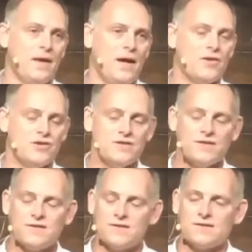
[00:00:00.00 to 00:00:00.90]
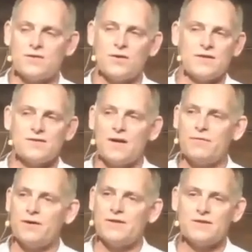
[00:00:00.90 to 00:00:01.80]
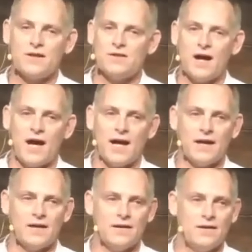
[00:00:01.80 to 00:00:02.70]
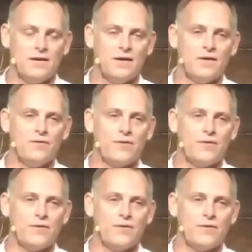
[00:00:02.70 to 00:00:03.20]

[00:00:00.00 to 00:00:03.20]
And Jesus is going to suffer and he's going to die for